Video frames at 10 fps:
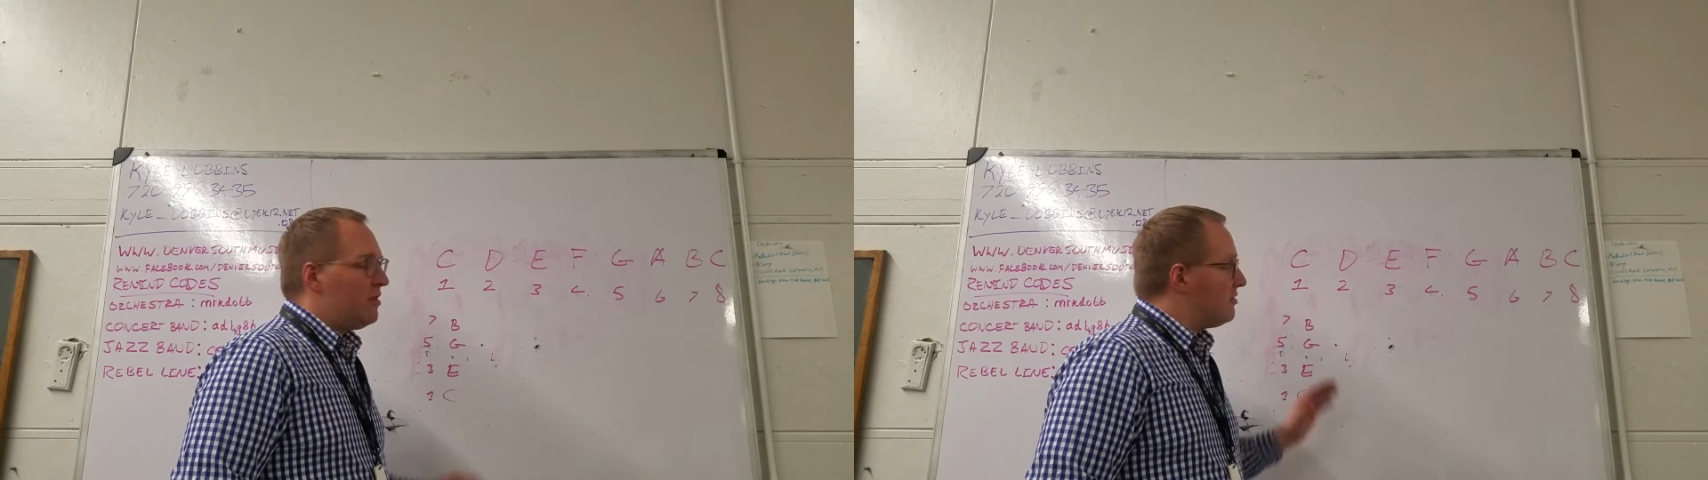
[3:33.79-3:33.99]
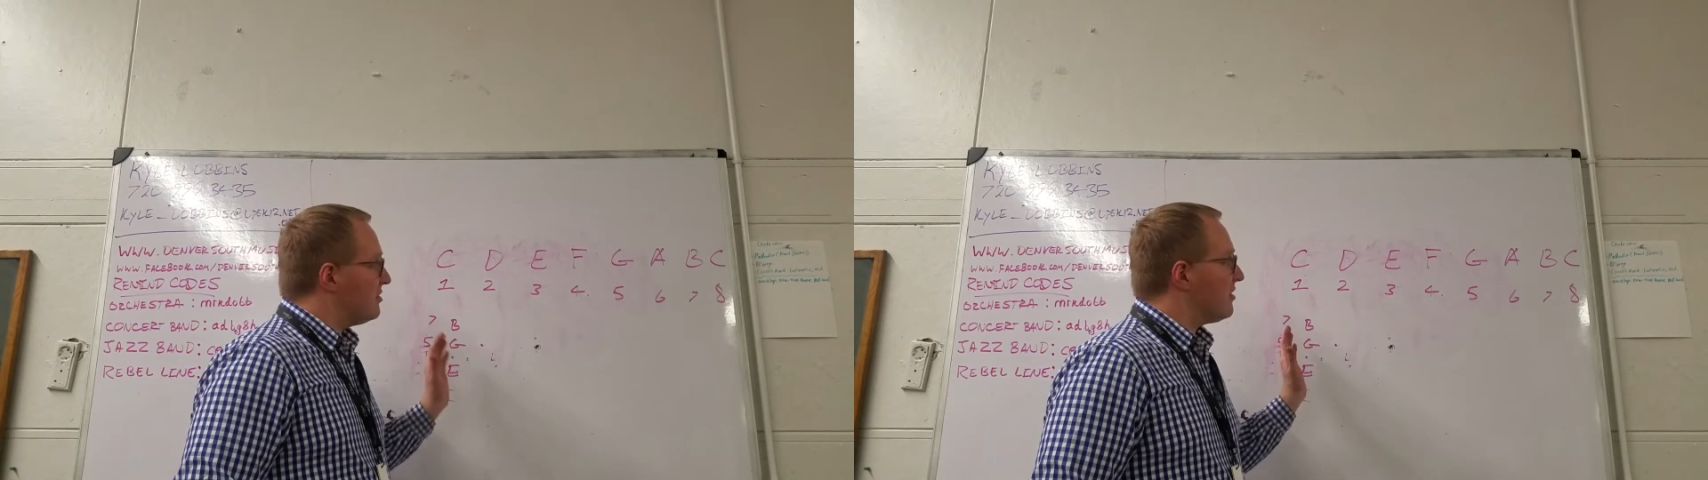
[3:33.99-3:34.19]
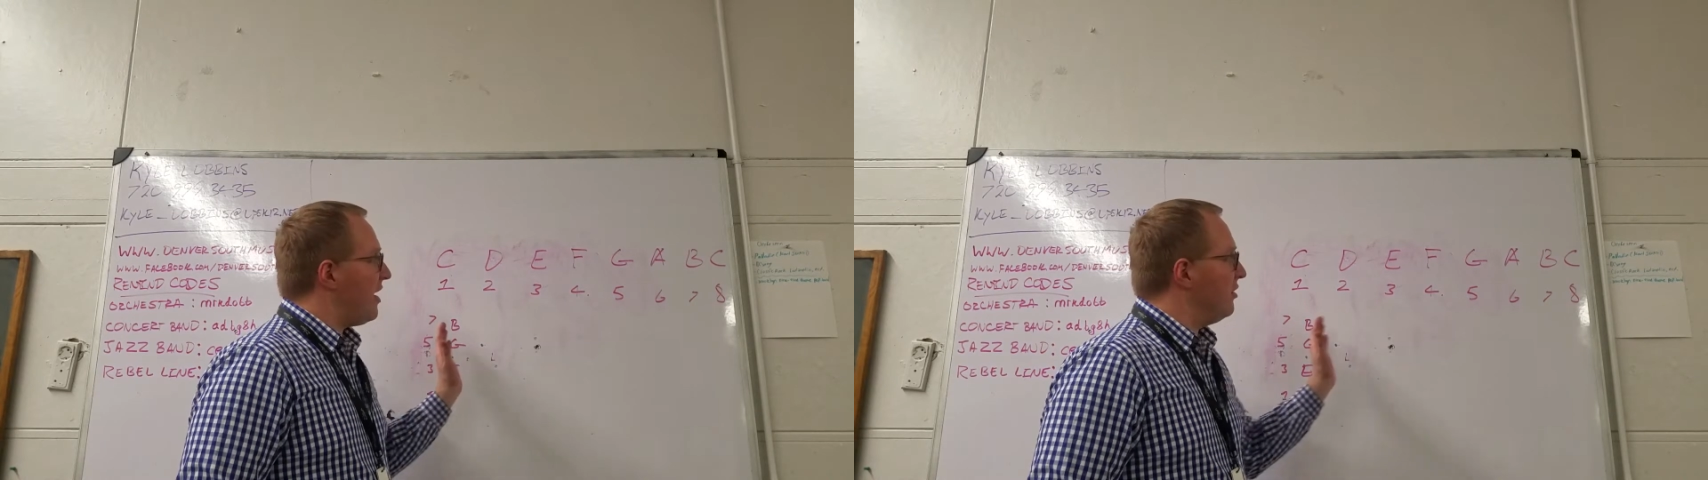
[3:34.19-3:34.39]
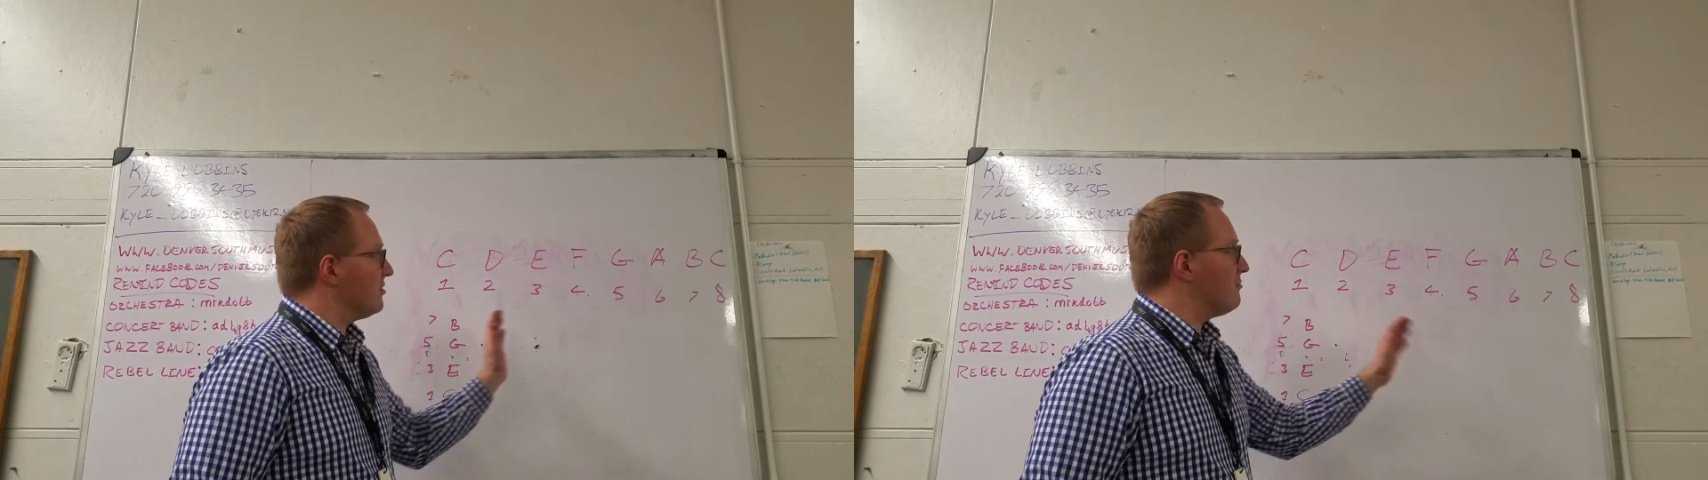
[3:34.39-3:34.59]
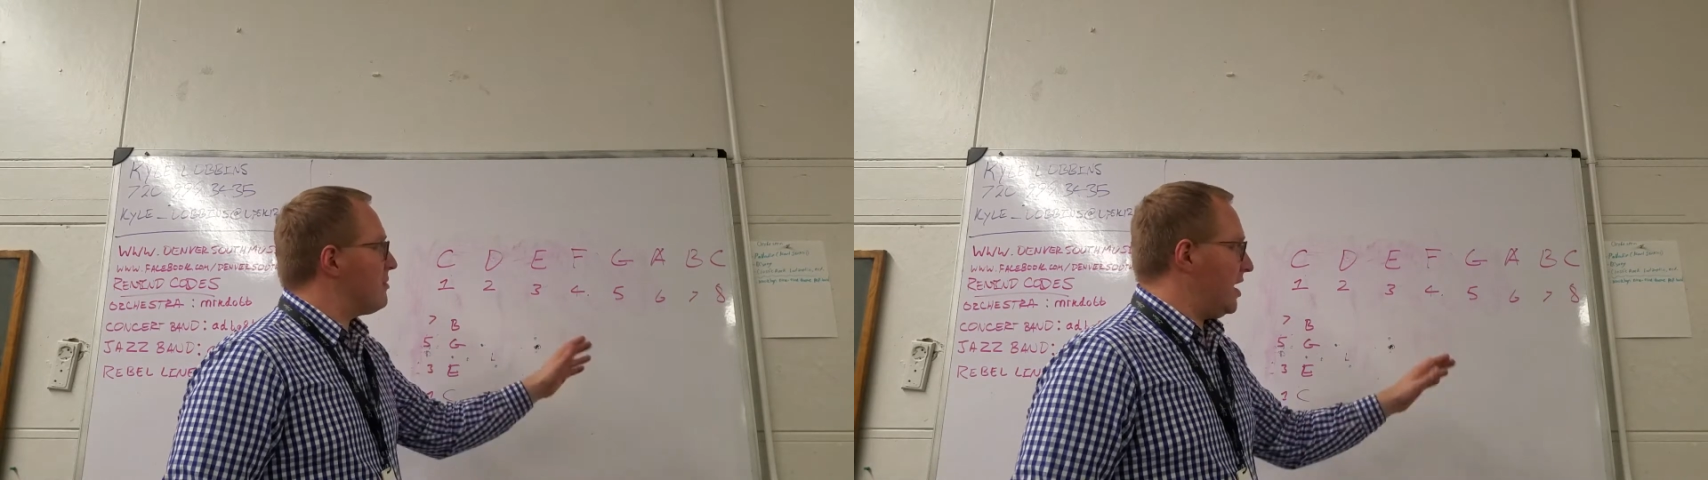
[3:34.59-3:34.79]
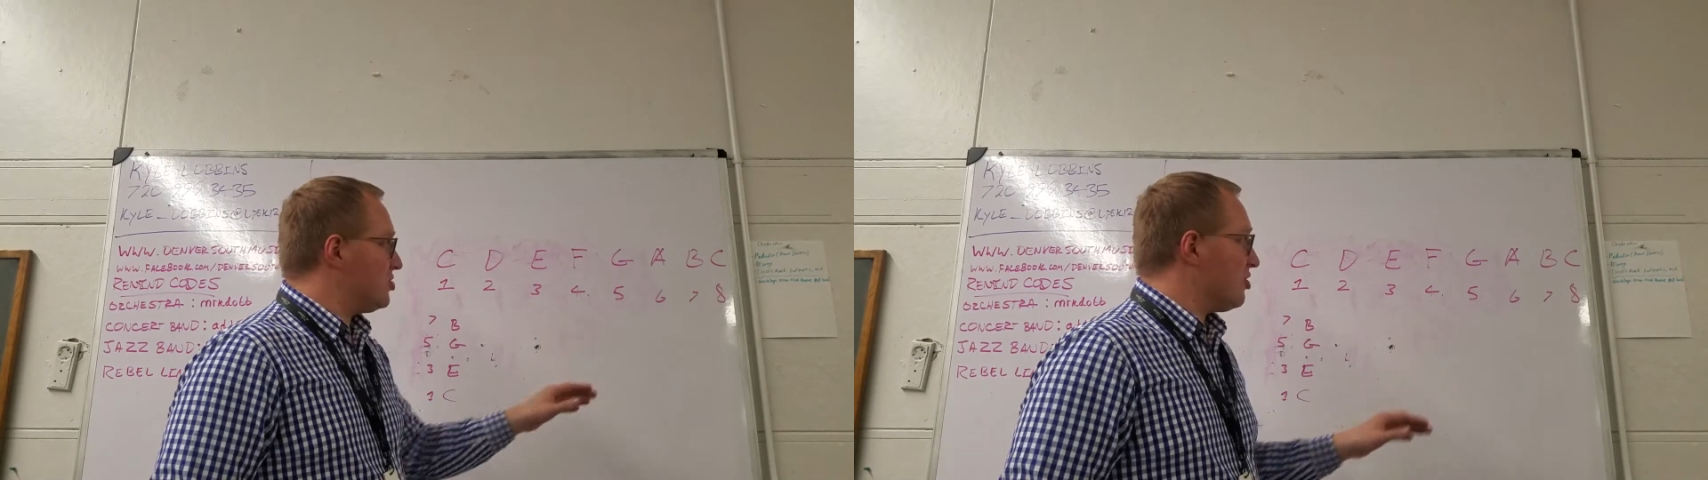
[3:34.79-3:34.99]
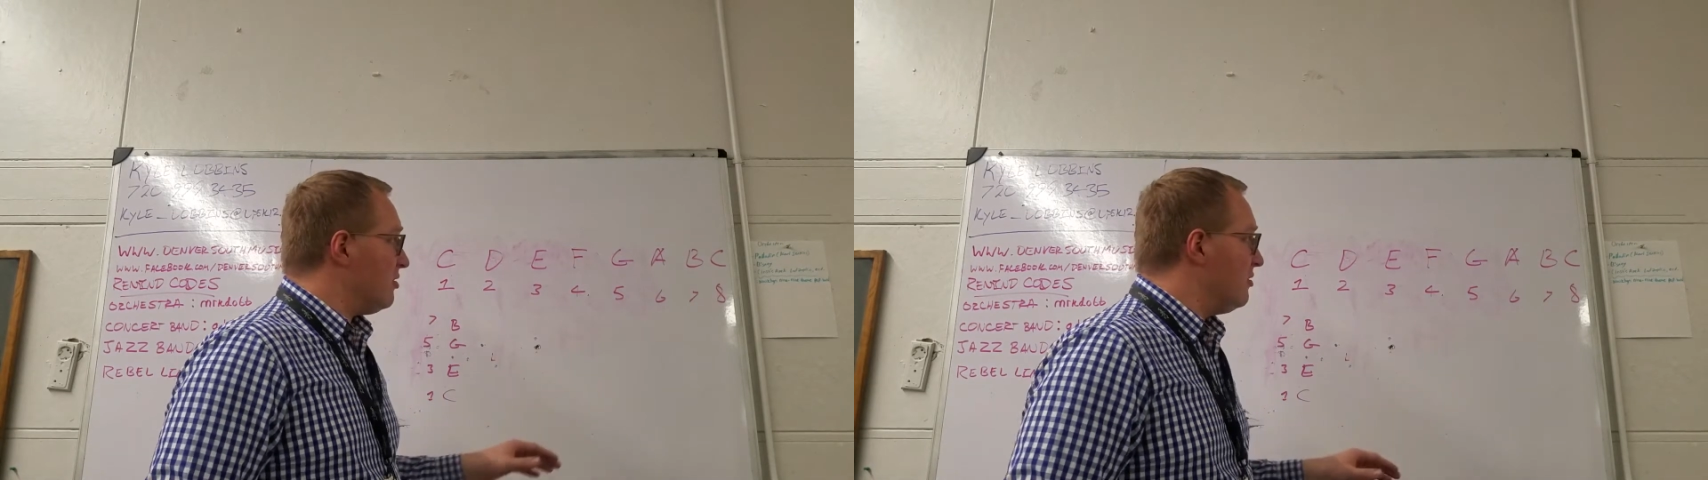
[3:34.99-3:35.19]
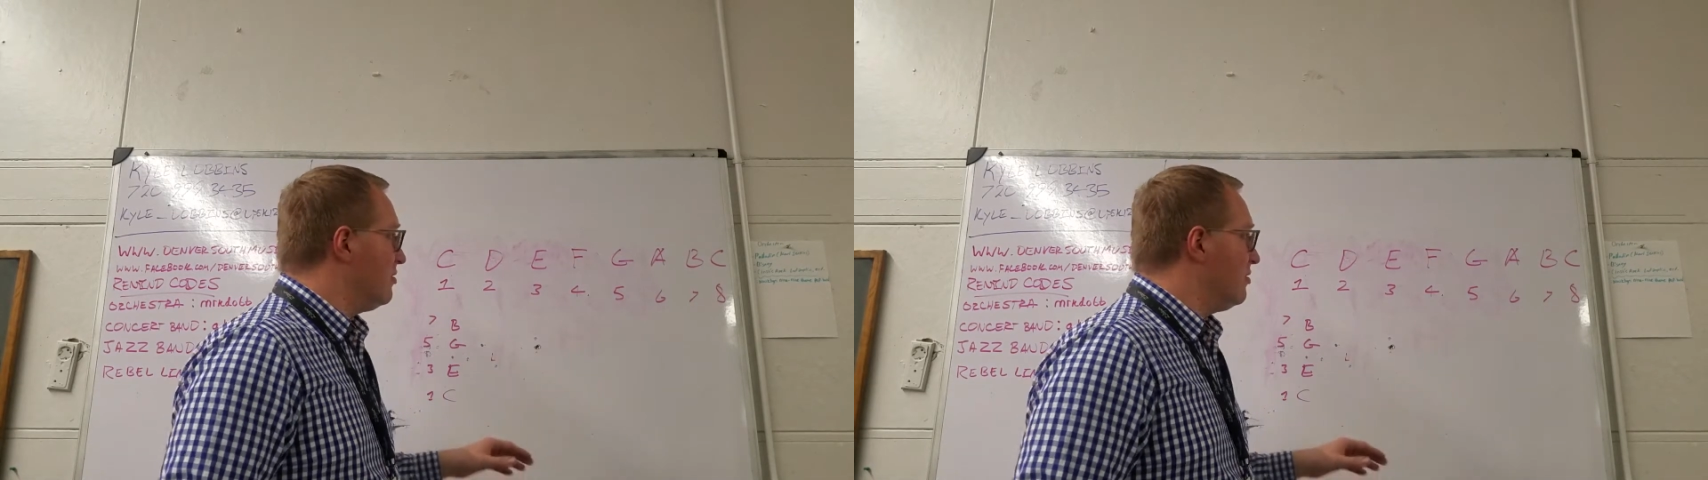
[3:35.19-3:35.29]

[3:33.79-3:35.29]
The scale's in major,